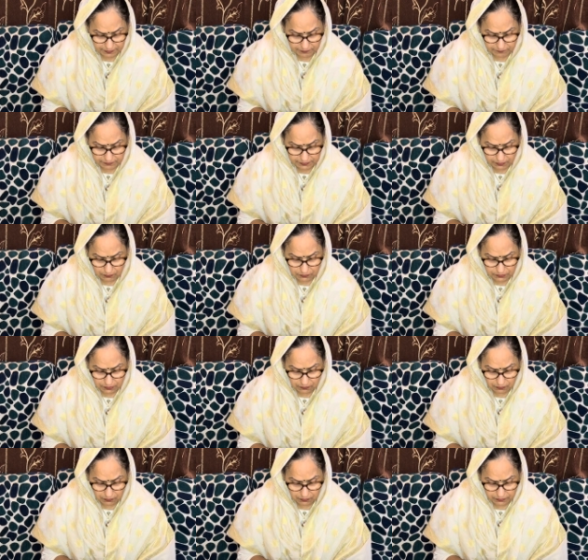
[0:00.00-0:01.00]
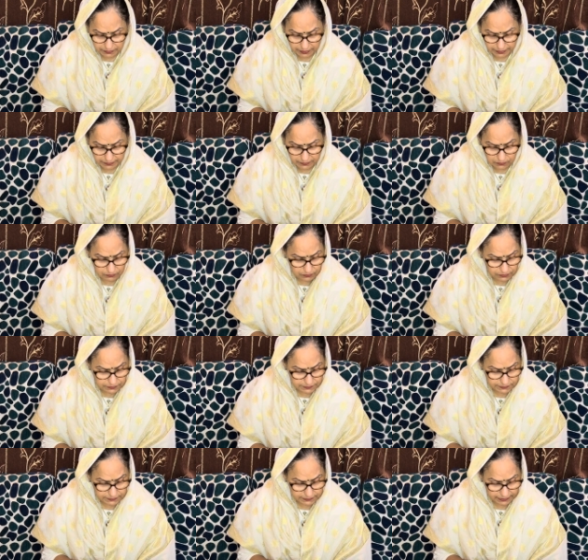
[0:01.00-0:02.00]
Without the Lord, I do not
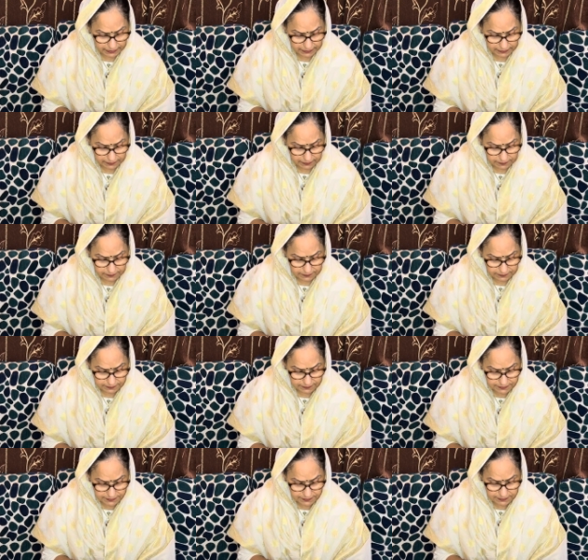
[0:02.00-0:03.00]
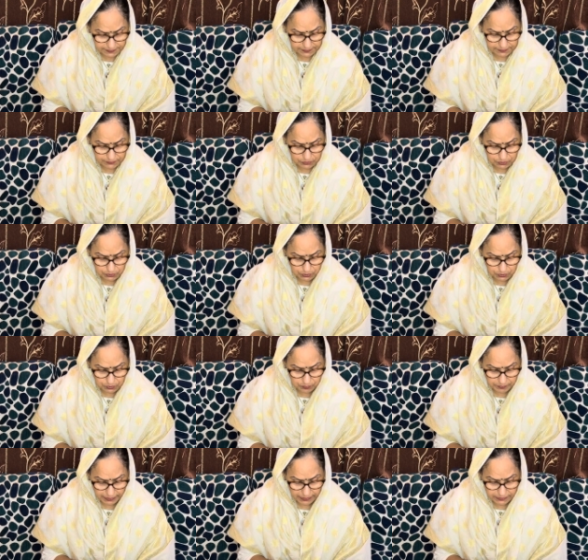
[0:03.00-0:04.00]
see any other. Say, to
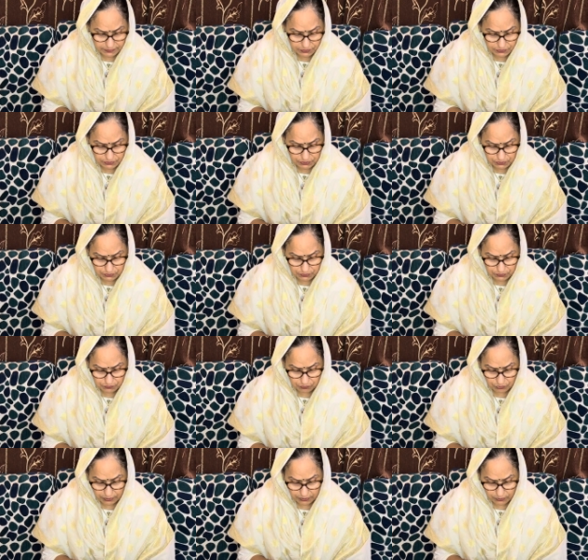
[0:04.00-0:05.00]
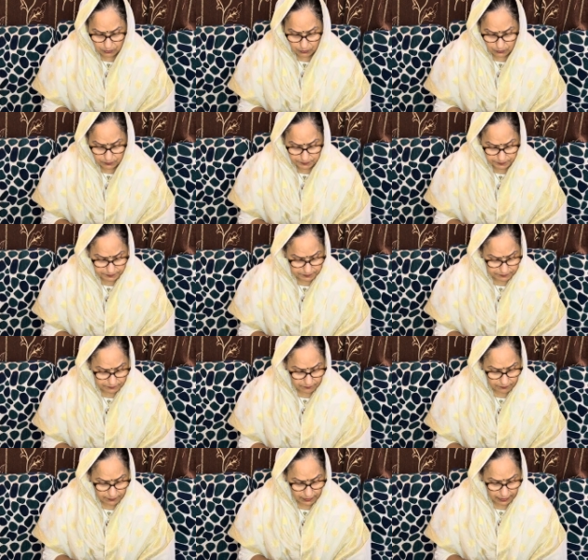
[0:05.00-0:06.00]
whom else should one go?
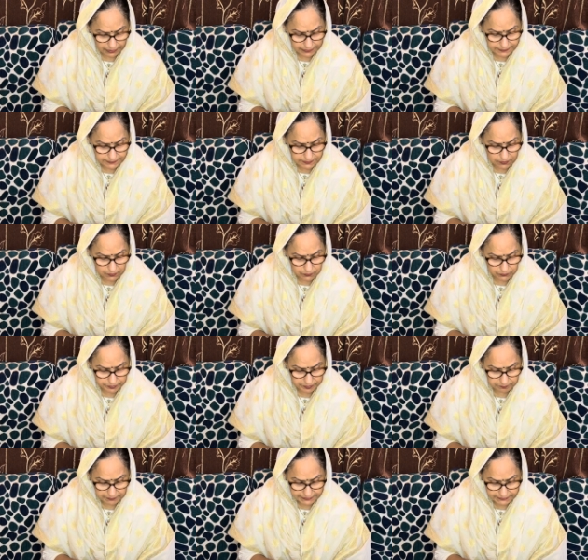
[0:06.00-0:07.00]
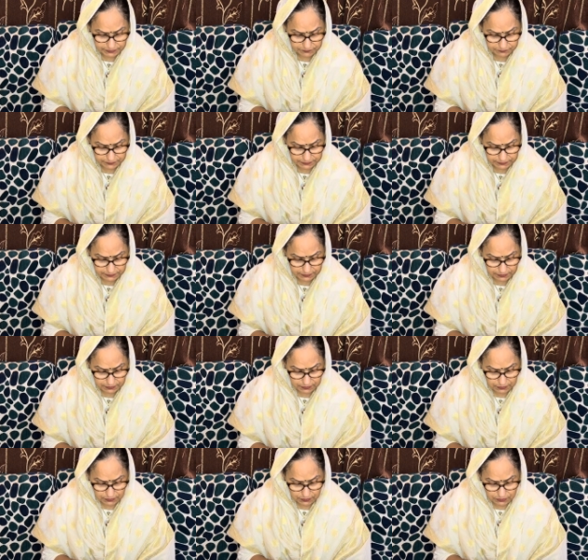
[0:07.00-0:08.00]
As thou deemest fit,
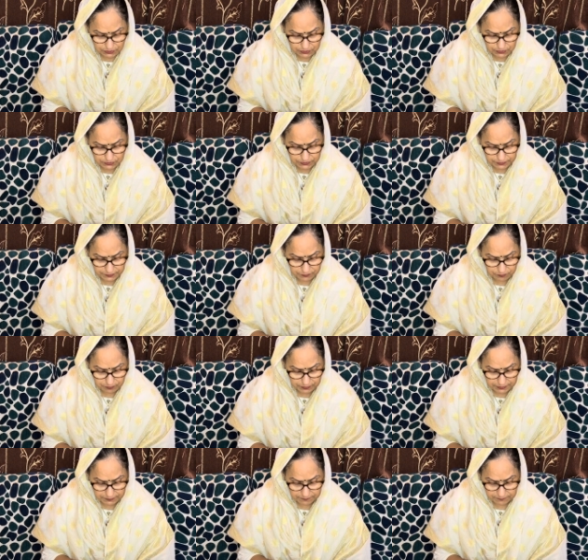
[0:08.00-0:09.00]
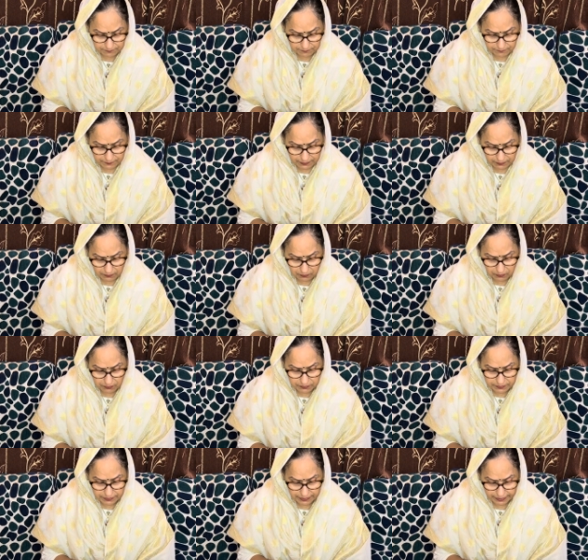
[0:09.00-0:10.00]
so save me,
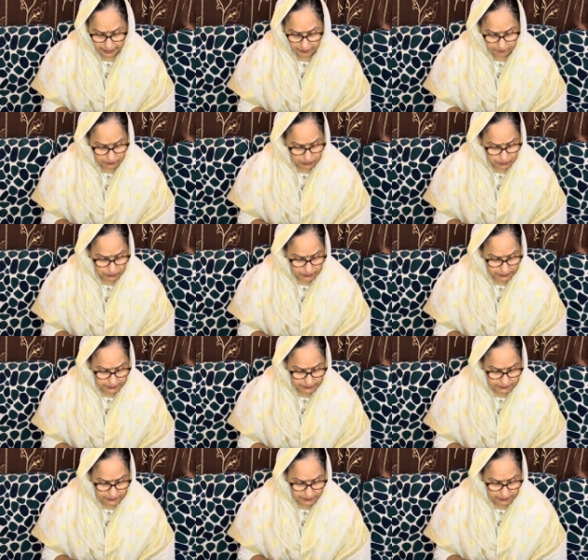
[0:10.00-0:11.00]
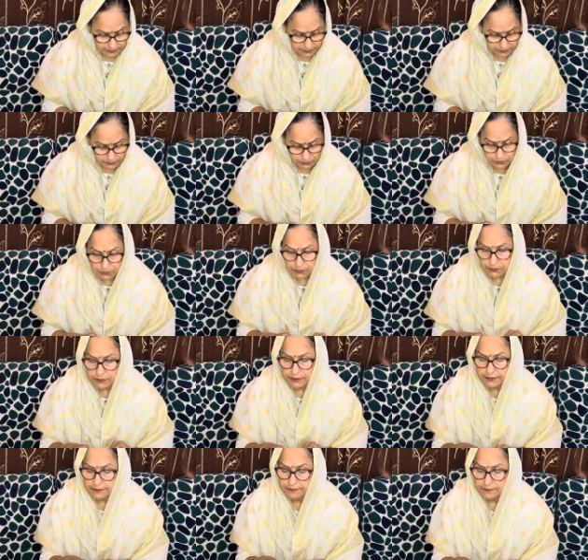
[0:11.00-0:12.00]
Lord. I have totally surrendered to
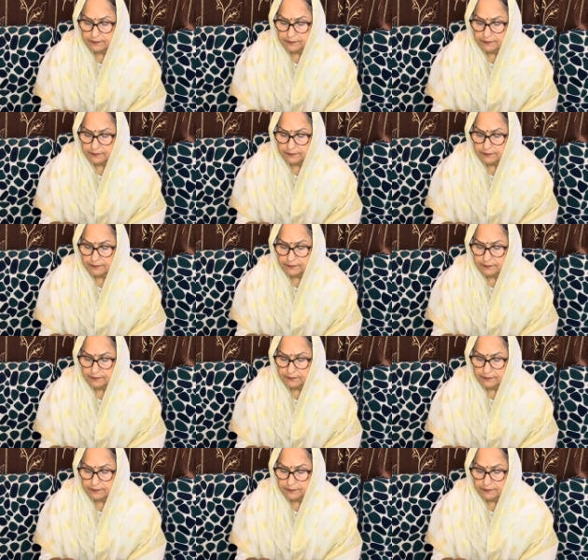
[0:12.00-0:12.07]
thee.